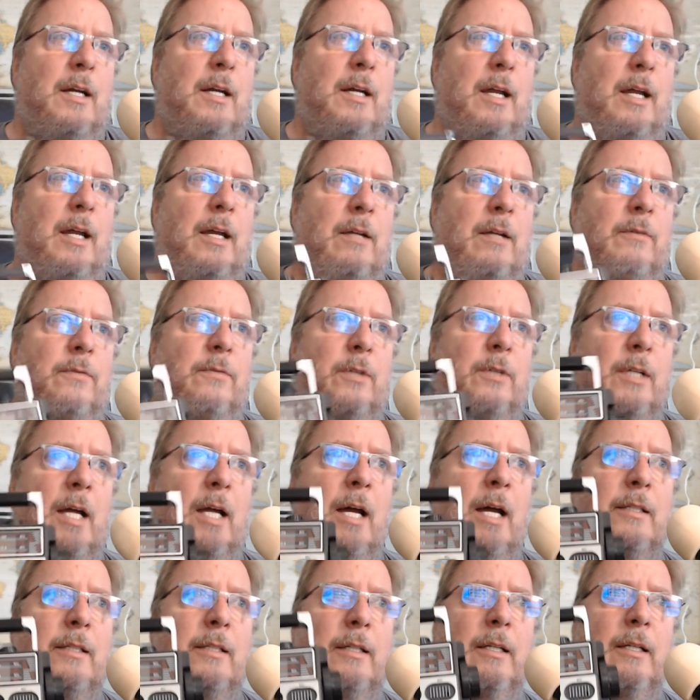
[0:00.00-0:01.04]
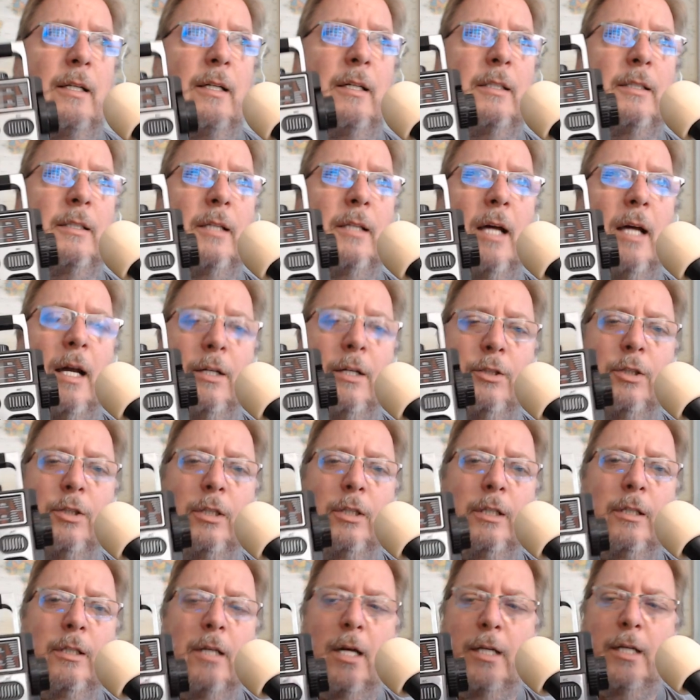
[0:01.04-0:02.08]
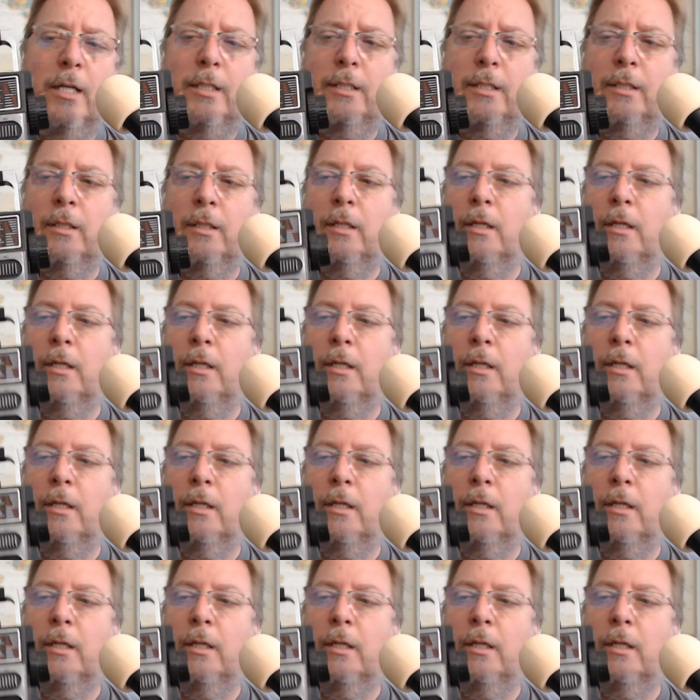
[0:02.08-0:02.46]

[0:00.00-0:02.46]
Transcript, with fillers: and for that, it is actually nice.